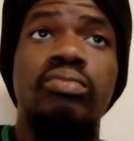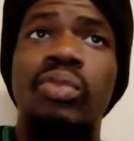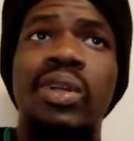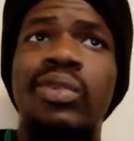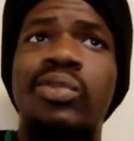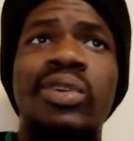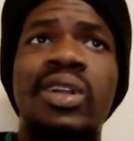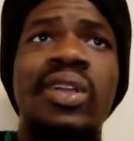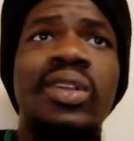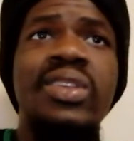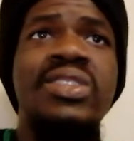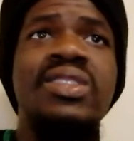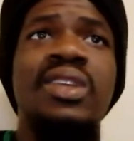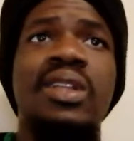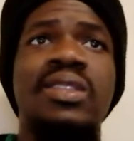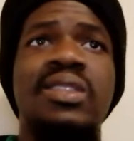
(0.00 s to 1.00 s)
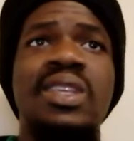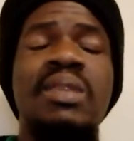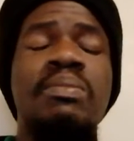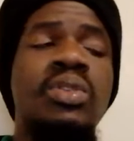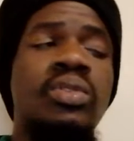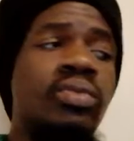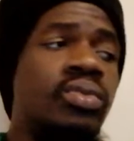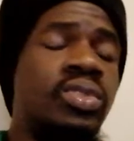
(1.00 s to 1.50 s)
Well, Ronaldo is not
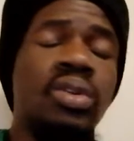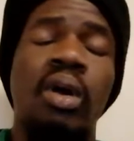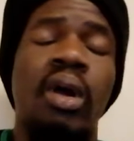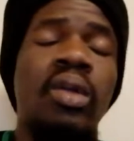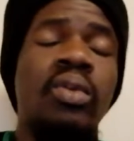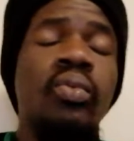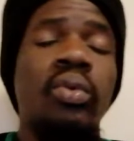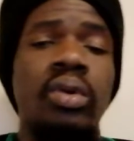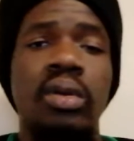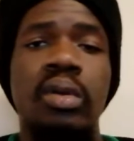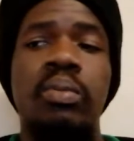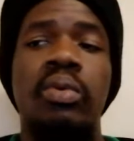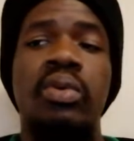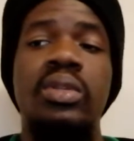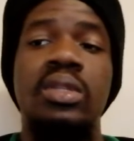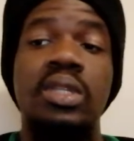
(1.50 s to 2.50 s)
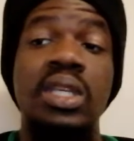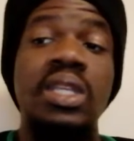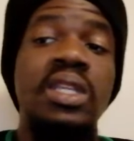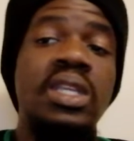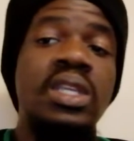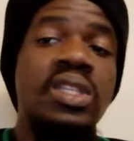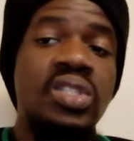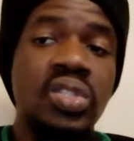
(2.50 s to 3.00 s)
immune to hard work, but
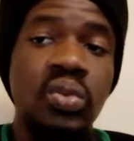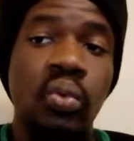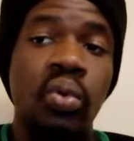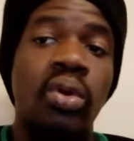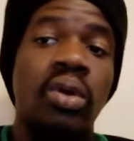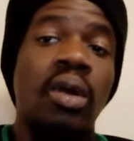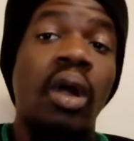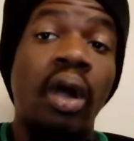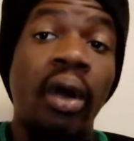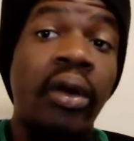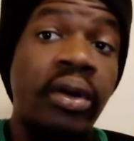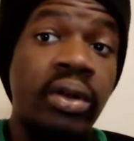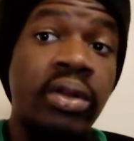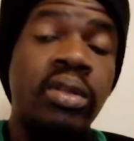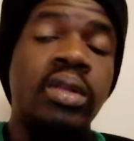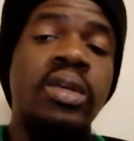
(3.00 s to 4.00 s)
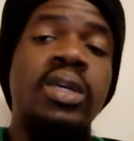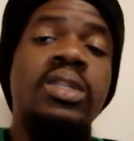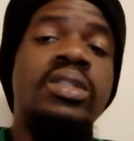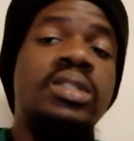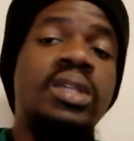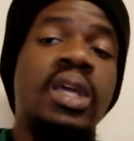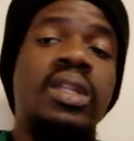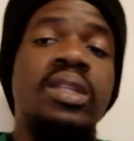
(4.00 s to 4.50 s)
he needs to work hard
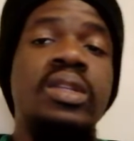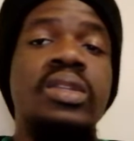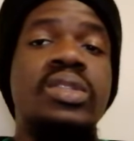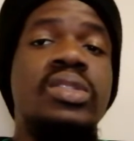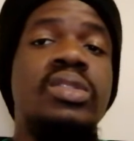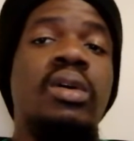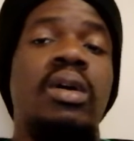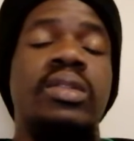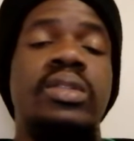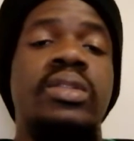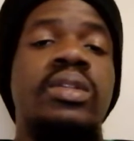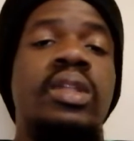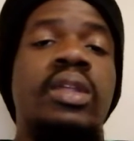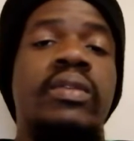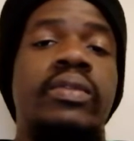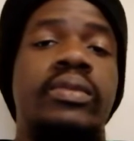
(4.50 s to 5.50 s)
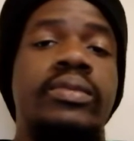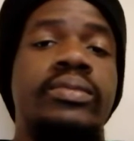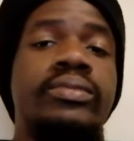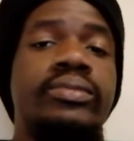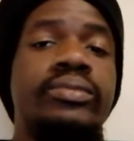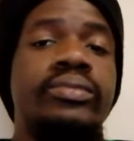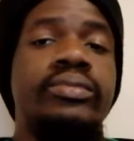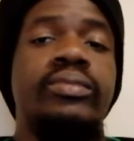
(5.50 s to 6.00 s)
to get in the starting level.
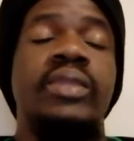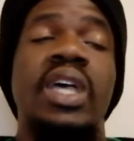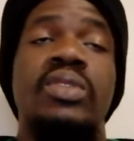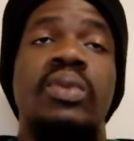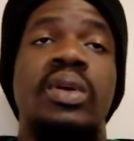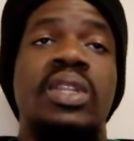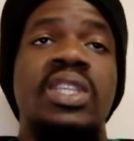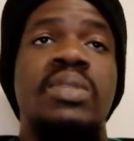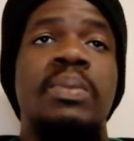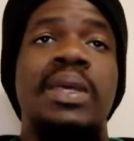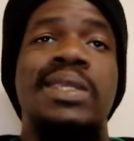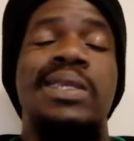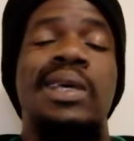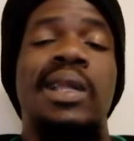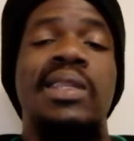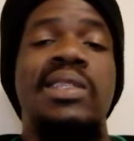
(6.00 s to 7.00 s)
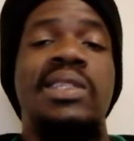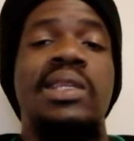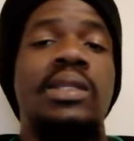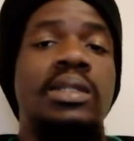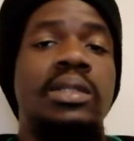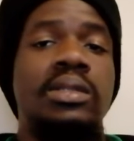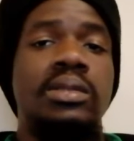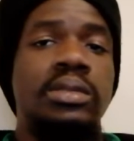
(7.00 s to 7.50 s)
That's what he's basically
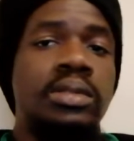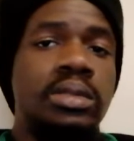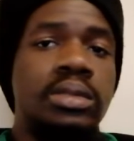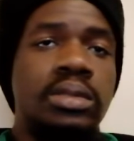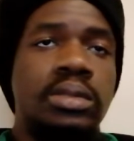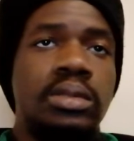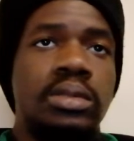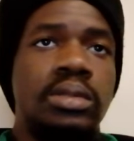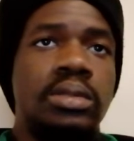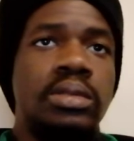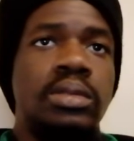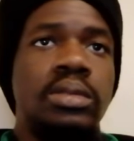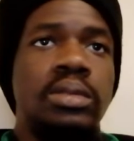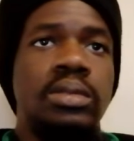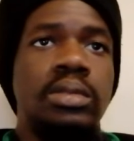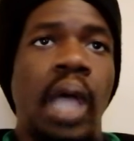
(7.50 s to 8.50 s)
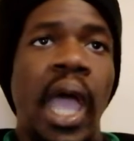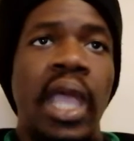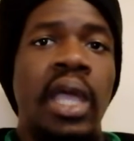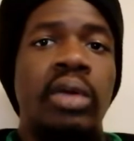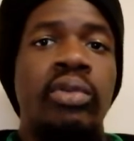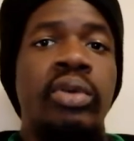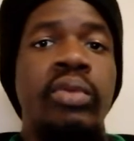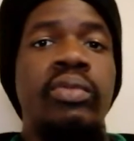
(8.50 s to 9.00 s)
saying. I
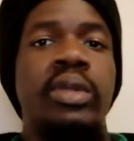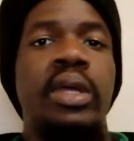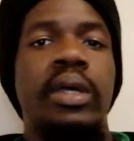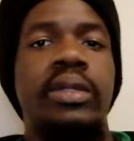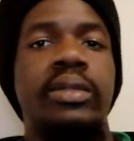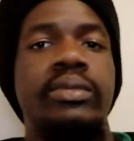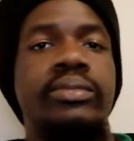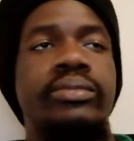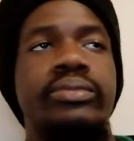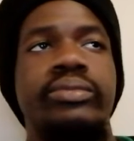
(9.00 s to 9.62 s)
agree with that.